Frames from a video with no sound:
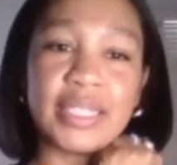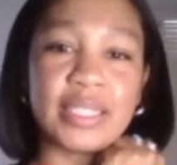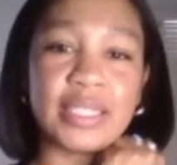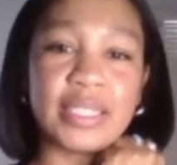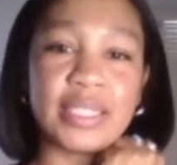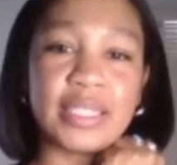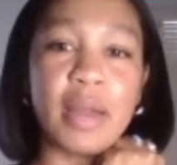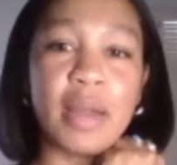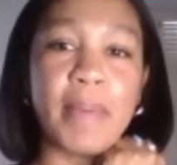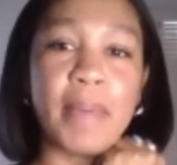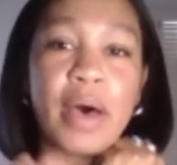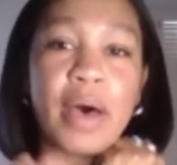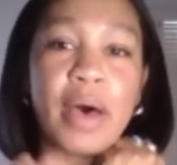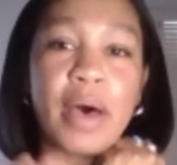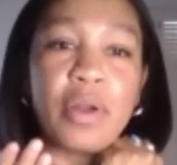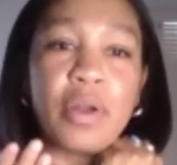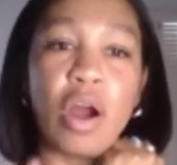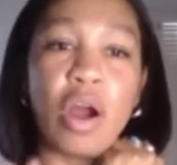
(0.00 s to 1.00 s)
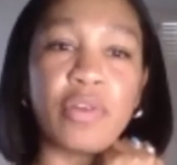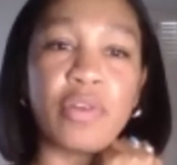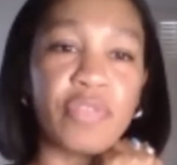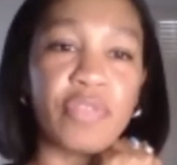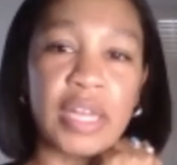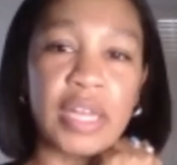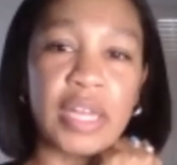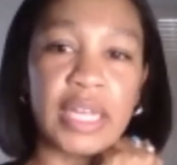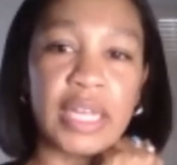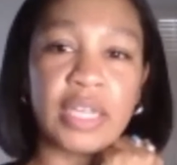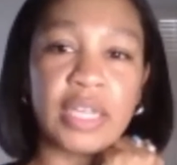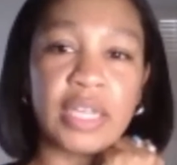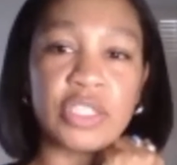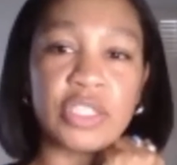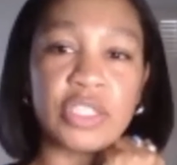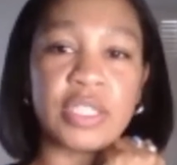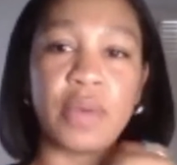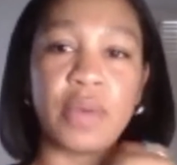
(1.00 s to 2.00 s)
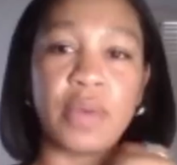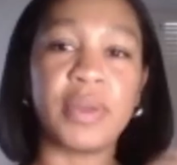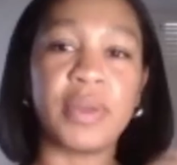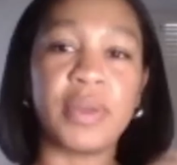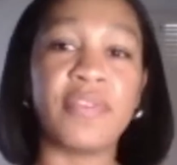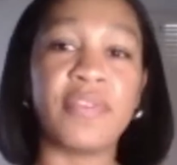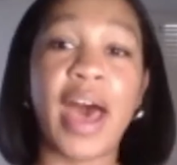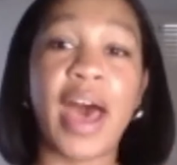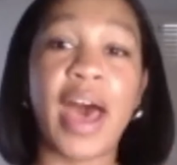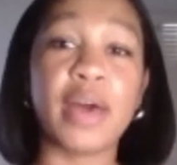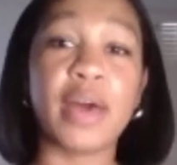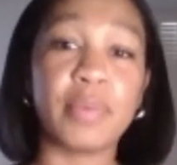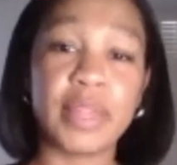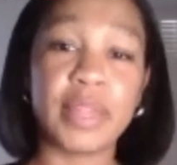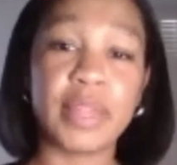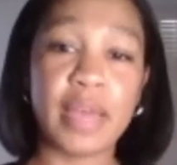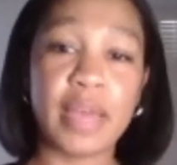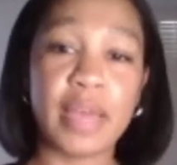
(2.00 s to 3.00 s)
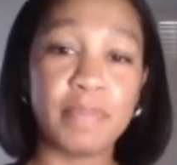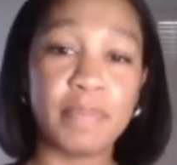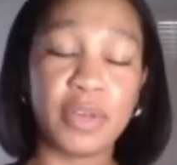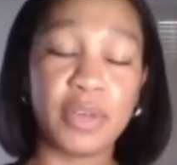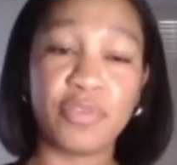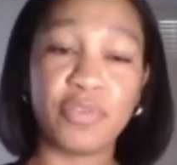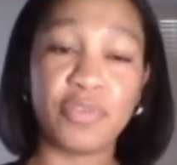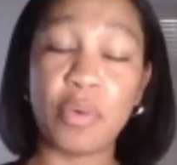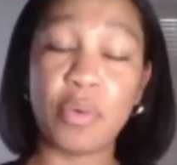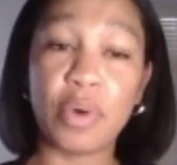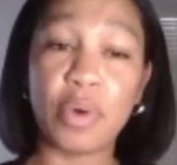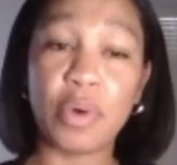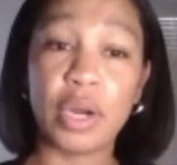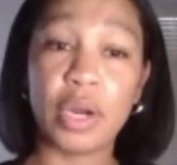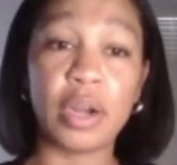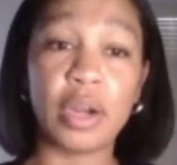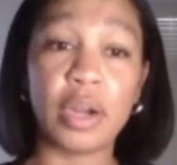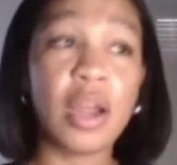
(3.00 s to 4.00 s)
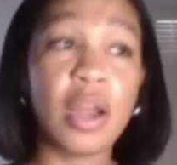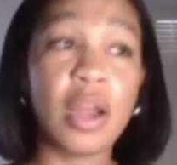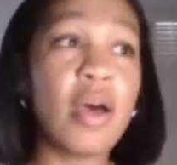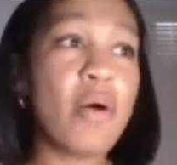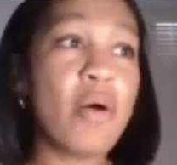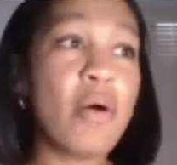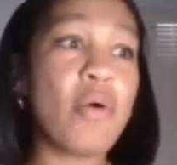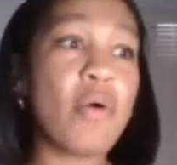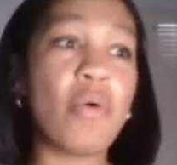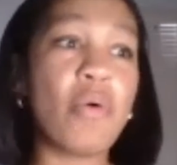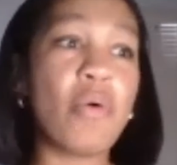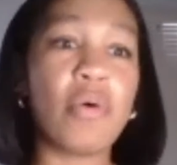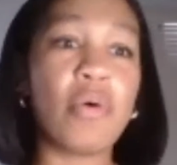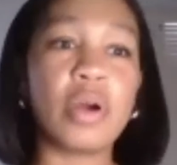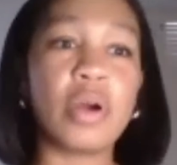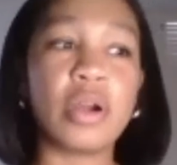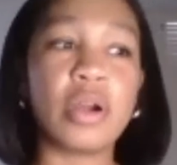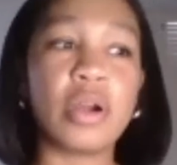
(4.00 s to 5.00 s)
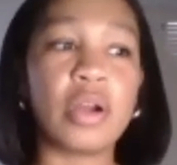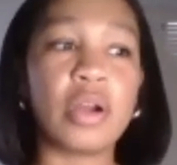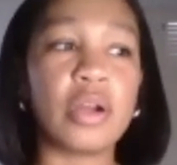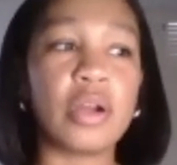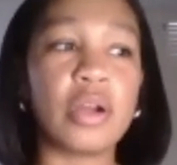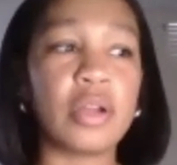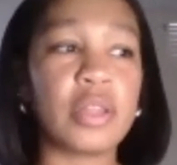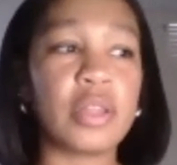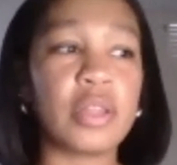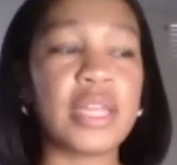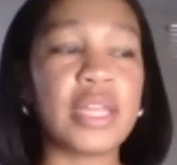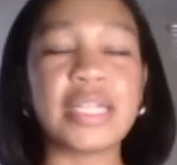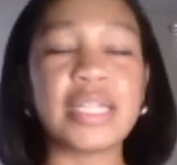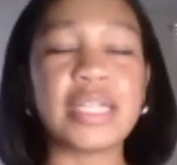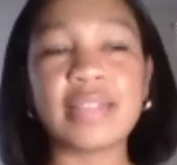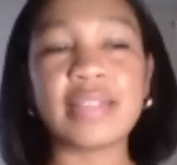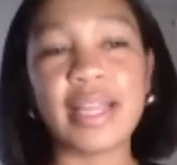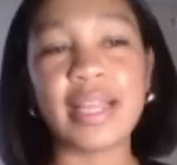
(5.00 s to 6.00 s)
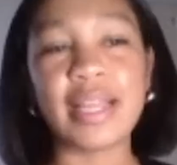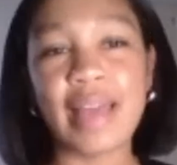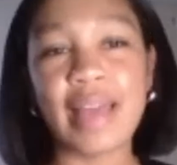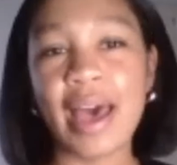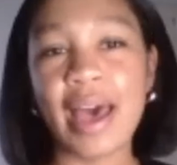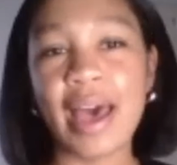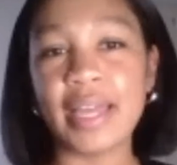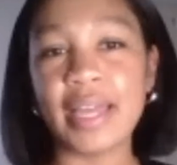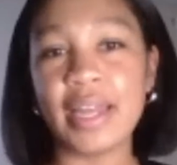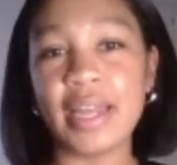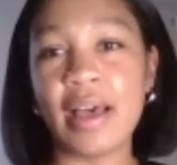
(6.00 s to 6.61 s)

It's not about our feelings that we've had with them before or things like that.